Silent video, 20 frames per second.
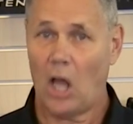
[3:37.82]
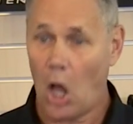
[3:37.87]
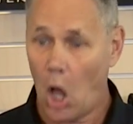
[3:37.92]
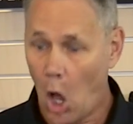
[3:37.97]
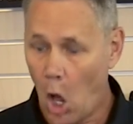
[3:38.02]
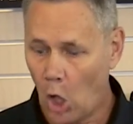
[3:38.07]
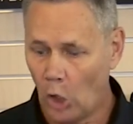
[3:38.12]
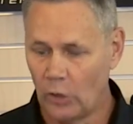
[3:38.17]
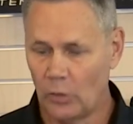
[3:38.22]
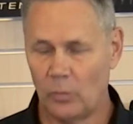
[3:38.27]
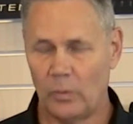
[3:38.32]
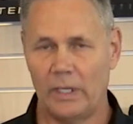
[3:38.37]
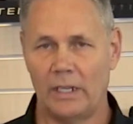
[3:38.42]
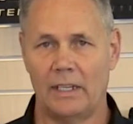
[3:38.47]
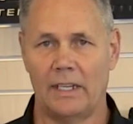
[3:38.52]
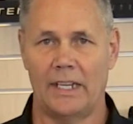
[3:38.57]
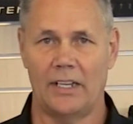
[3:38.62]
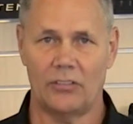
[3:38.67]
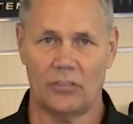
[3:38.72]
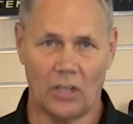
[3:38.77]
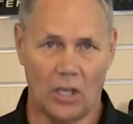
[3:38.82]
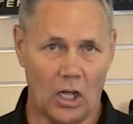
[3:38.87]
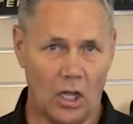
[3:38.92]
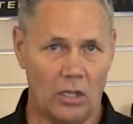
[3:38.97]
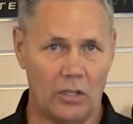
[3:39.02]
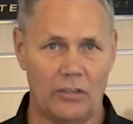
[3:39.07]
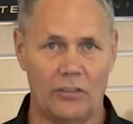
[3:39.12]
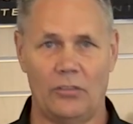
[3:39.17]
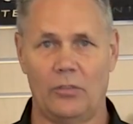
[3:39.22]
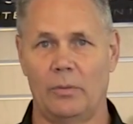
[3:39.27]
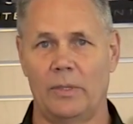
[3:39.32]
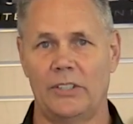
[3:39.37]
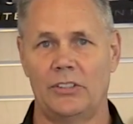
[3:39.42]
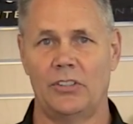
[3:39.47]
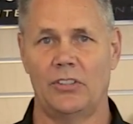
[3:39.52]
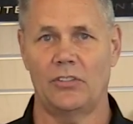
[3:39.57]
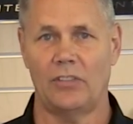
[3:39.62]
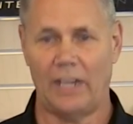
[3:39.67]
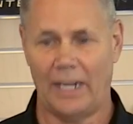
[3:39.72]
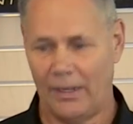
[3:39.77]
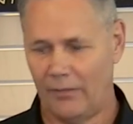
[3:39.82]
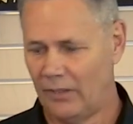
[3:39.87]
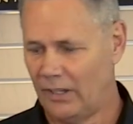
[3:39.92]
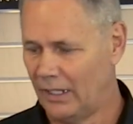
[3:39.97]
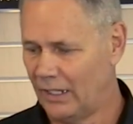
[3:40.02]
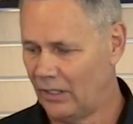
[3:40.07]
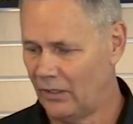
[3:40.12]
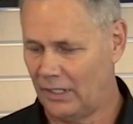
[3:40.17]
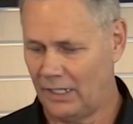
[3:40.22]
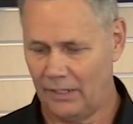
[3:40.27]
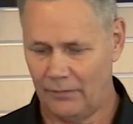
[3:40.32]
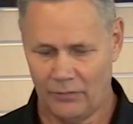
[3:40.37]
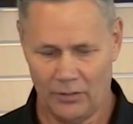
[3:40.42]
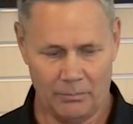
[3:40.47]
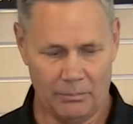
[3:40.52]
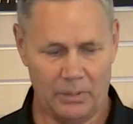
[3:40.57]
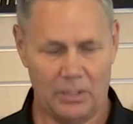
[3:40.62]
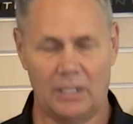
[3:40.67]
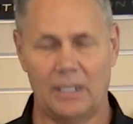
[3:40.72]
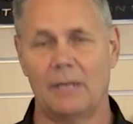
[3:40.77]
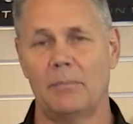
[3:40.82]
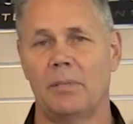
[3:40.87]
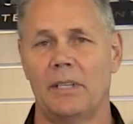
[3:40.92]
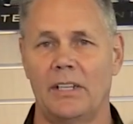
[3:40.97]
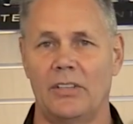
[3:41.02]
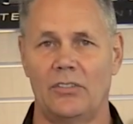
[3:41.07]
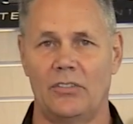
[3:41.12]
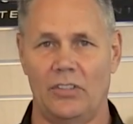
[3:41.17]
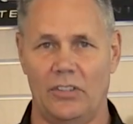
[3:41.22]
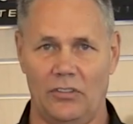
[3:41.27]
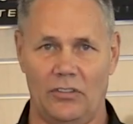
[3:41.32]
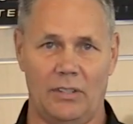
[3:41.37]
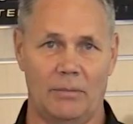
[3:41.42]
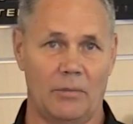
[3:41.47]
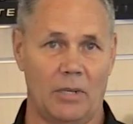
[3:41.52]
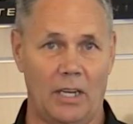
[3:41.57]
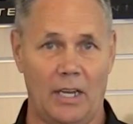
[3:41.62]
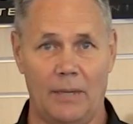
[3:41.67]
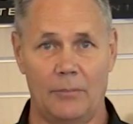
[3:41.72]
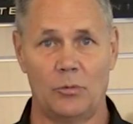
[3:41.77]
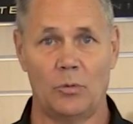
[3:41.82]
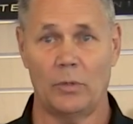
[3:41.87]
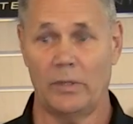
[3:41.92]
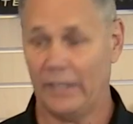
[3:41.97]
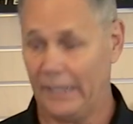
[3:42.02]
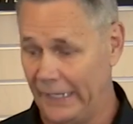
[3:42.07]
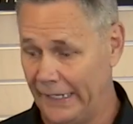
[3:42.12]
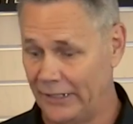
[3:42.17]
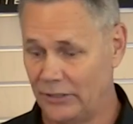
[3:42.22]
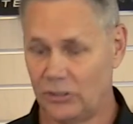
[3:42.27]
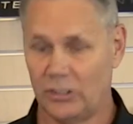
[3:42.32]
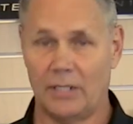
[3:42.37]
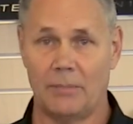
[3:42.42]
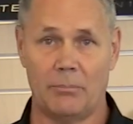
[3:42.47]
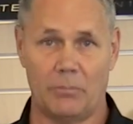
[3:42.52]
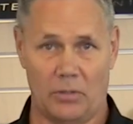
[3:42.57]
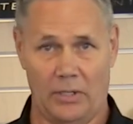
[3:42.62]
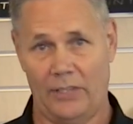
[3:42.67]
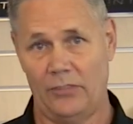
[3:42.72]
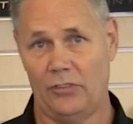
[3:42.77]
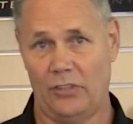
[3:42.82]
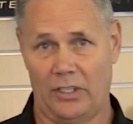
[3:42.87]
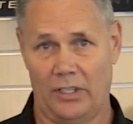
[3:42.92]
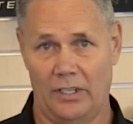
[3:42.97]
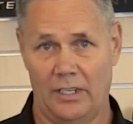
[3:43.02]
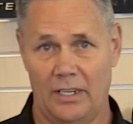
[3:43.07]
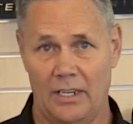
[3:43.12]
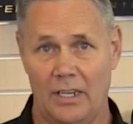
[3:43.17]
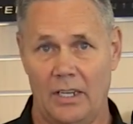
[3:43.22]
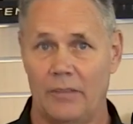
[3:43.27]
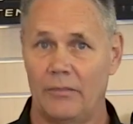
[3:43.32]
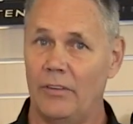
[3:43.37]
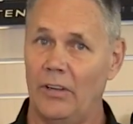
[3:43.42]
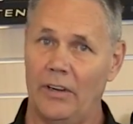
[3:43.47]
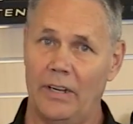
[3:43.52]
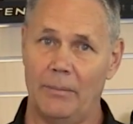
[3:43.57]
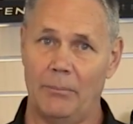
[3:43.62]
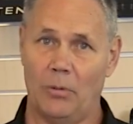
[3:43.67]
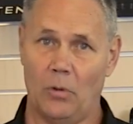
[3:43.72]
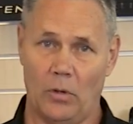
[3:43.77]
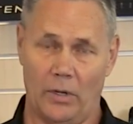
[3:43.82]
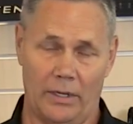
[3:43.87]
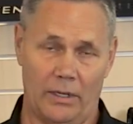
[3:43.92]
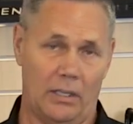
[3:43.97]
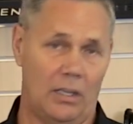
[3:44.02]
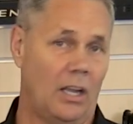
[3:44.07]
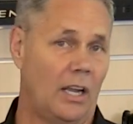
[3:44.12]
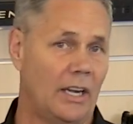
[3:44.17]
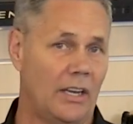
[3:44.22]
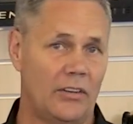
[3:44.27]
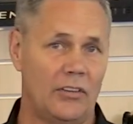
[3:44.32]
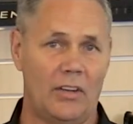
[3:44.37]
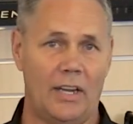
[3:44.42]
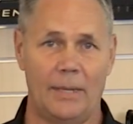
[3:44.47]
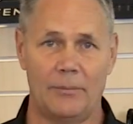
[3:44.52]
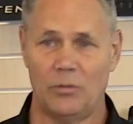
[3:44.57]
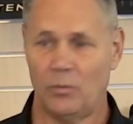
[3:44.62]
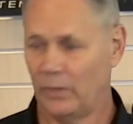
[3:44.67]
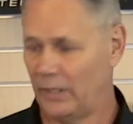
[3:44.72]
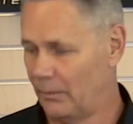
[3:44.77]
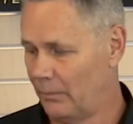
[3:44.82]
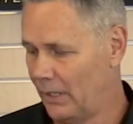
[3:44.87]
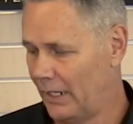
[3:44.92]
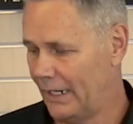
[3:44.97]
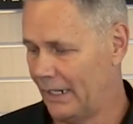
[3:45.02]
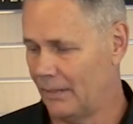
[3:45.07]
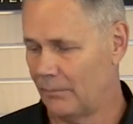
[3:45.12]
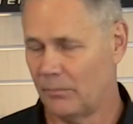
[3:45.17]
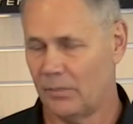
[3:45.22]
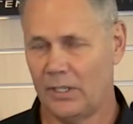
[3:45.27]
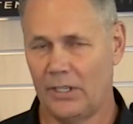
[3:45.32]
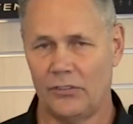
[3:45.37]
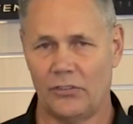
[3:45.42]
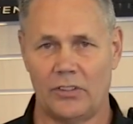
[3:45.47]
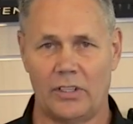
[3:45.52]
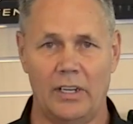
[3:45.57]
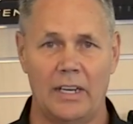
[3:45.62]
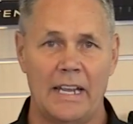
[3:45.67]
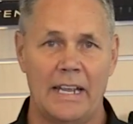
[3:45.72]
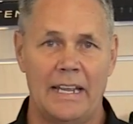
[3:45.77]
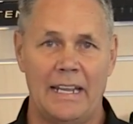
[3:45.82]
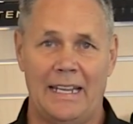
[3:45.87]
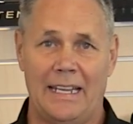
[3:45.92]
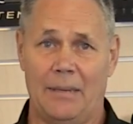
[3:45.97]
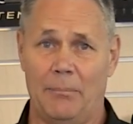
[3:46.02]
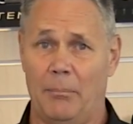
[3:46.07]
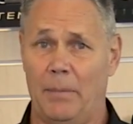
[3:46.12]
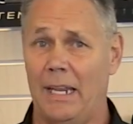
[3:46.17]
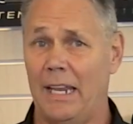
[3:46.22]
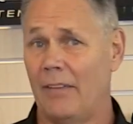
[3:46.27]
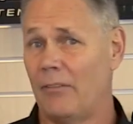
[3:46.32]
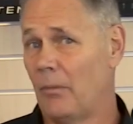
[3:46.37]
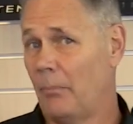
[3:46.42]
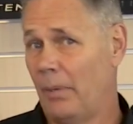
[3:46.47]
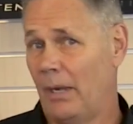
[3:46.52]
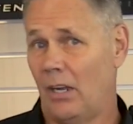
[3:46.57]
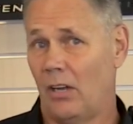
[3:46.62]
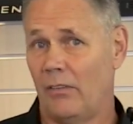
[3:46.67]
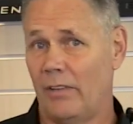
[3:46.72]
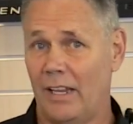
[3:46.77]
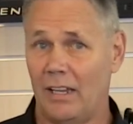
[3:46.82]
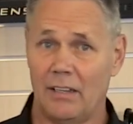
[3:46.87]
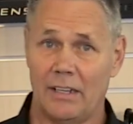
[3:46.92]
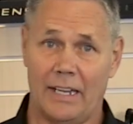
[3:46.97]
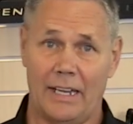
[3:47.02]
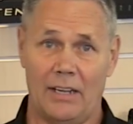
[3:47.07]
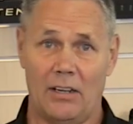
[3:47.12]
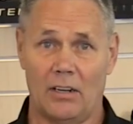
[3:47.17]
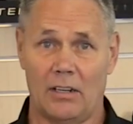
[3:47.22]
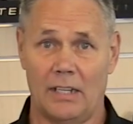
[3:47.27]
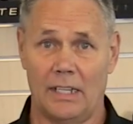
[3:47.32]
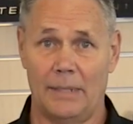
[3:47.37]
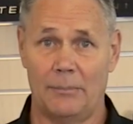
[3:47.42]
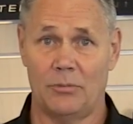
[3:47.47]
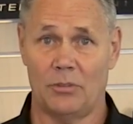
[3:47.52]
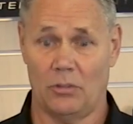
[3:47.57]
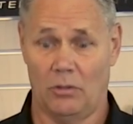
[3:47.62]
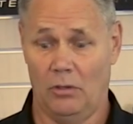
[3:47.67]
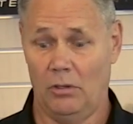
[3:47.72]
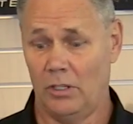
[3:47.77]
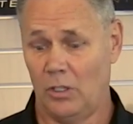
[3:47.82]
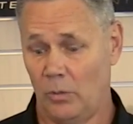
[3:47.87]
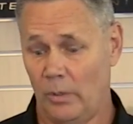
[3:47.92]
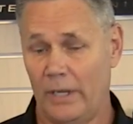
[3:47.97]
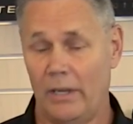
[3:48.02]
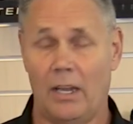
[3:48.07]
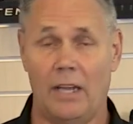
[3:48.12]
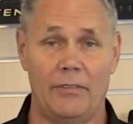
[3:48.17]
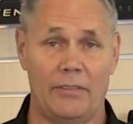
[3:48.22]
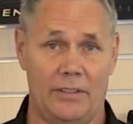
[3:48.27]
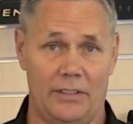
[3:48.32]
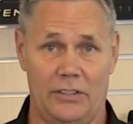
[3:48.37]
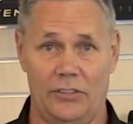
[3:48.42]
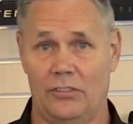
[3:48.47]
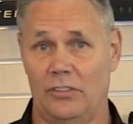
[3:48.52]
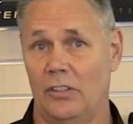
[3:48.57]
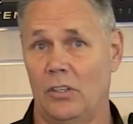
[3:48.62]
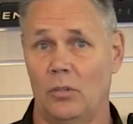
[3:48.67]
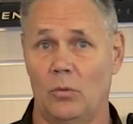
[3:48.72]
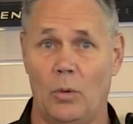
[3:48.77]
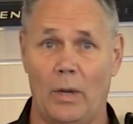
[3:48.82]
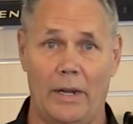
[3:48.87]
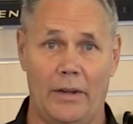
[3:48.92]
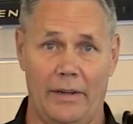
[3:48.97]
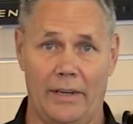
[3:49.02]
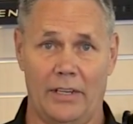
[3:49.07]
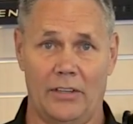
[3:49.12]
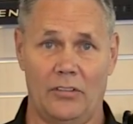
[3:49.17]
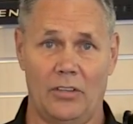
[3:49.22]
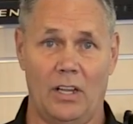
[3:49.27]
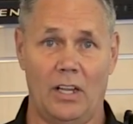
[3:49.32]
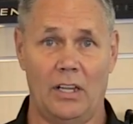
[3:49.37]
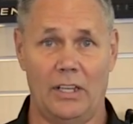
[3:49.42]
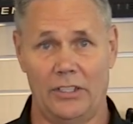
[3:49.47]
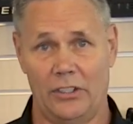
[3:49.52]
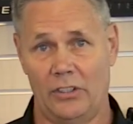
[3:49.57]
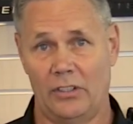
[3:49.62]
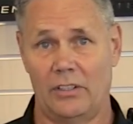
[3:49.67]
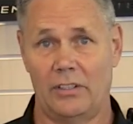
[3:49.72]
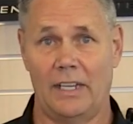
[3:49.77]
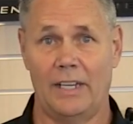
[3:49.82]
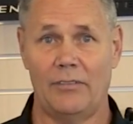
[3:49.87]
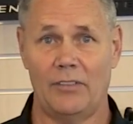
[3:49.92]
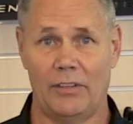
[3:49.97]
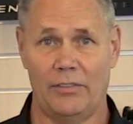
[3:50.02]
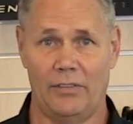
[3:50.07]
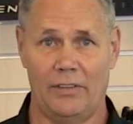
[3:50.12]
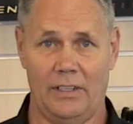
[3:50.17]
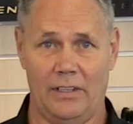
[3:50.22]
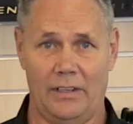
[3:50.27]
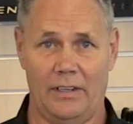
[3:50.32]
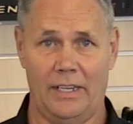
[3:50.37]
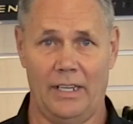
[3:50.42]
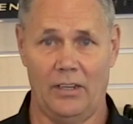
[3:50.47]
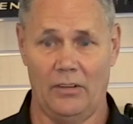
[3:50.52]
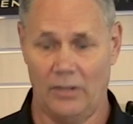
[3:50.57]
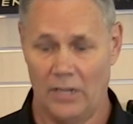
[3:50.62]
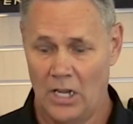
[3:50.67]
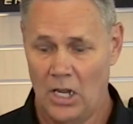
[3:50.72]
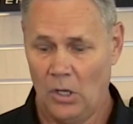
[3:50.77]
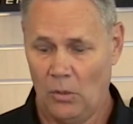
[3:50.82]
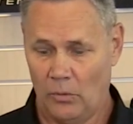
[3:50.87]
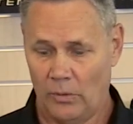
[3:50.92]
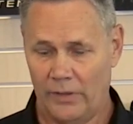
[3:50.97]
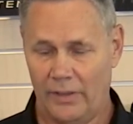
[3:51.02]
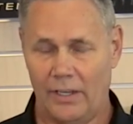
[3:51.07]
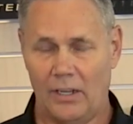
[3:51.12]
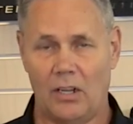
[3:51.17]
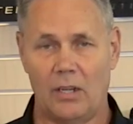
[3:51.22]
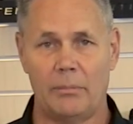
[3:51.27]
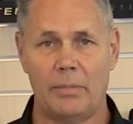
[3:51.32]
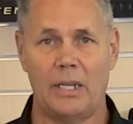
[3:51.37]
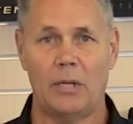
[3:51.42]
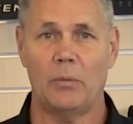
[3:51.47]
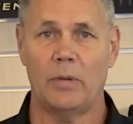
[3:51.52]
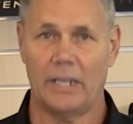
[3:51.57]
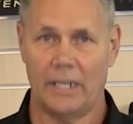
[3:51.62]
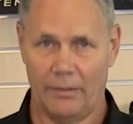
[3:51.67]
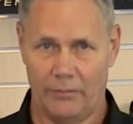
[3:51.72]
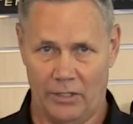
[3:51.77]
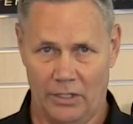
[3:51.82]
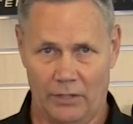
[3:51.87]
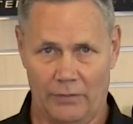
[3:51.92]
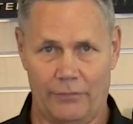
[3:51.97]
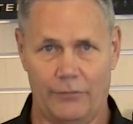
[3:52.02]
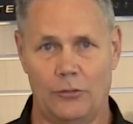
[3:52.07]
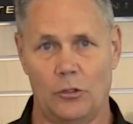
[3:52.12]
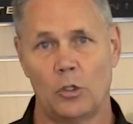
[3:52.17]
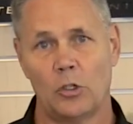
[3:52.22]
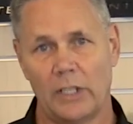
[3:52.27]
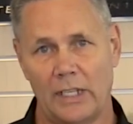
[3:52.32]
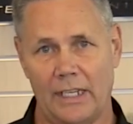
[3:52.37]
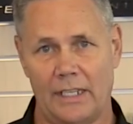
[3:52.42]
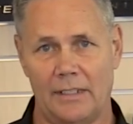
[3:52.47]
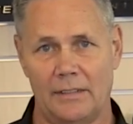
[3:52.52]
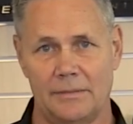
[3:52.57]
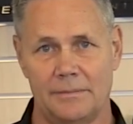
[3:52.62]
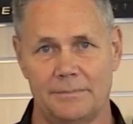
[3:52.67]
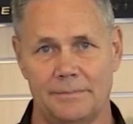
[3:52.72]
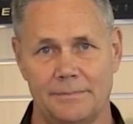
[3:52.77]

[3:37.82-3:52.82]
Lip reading: All the relays, all the switches, everything you need for a plug-and-play system comes with each compressor. Very important. A lot of times when you buy a compressor, it may have a pair of alligator clips, or quite often there's no wiring at all and you're left to figure it out. With ARB, we give you the full kit.